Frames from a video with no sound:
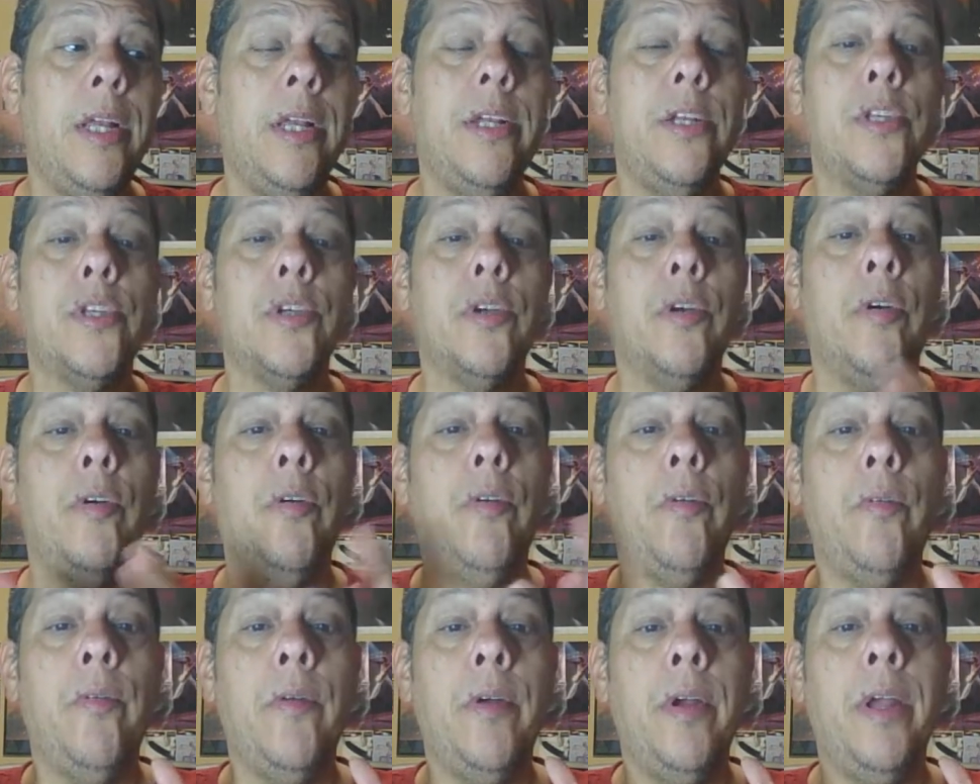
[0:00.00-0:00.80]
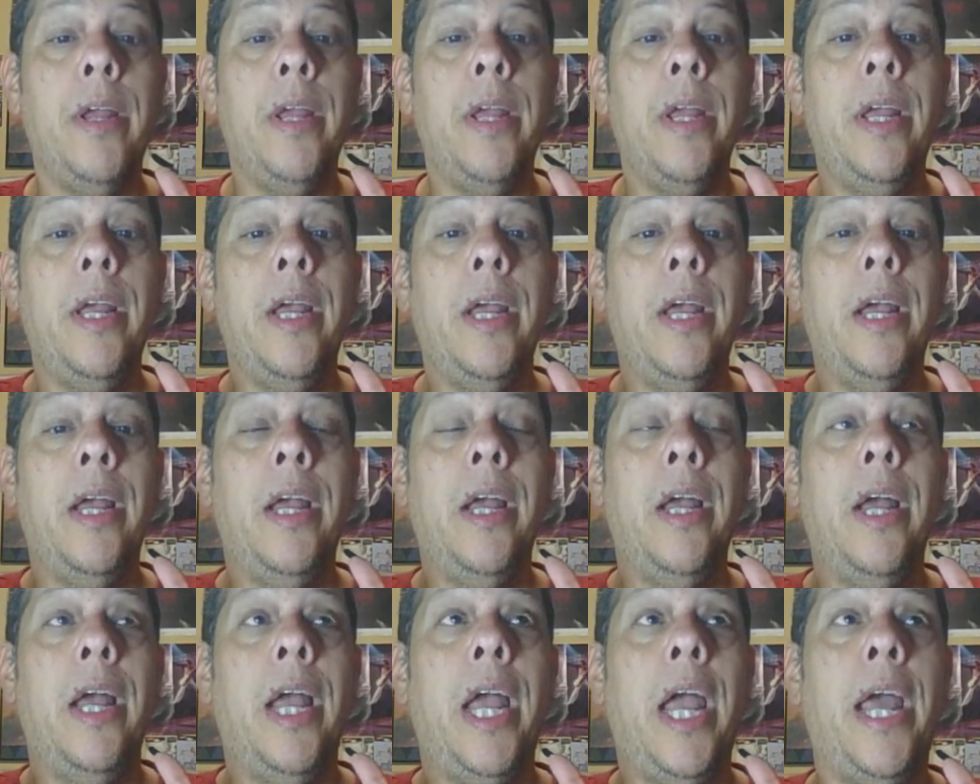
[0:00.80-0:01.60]
So,
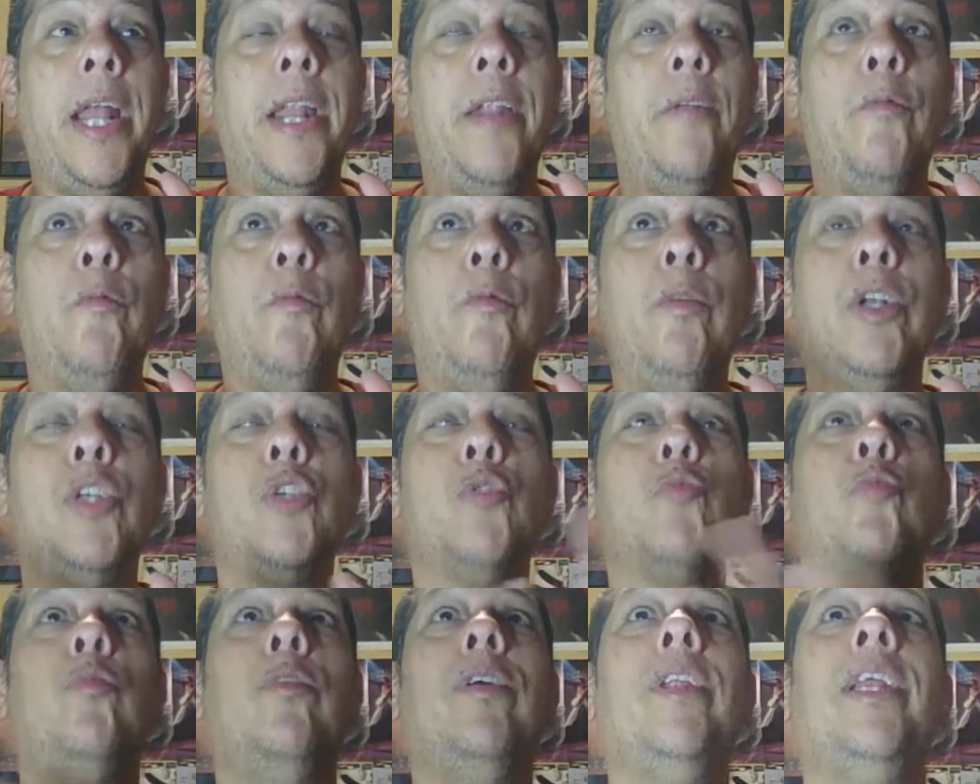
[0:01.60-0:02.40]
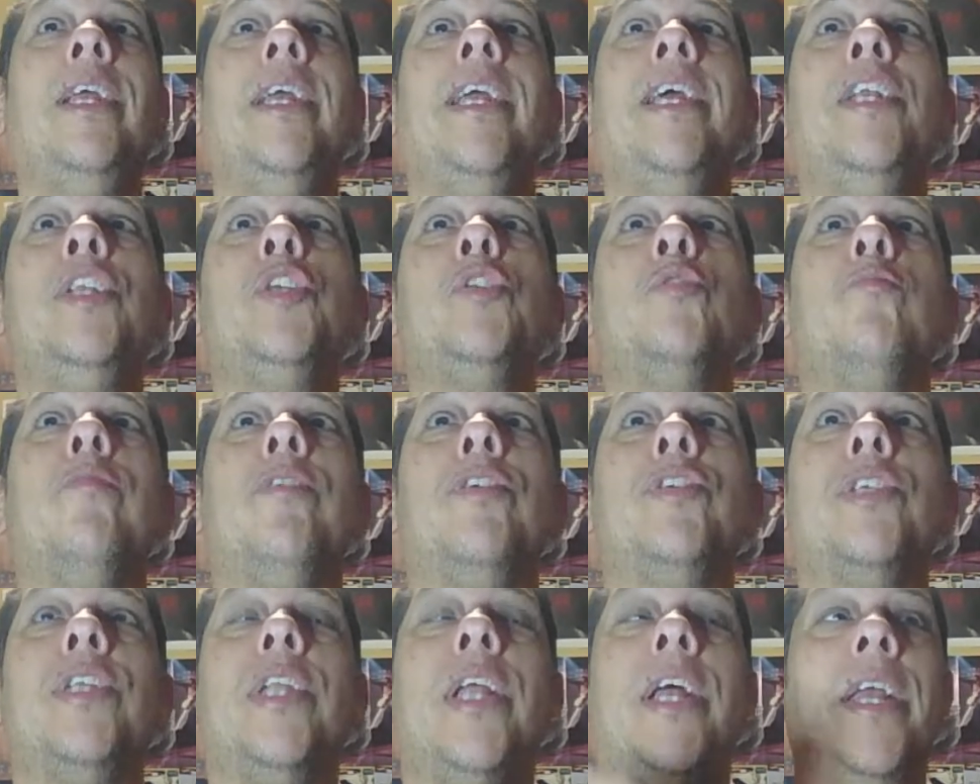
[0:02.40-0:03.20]
and what's really interesting,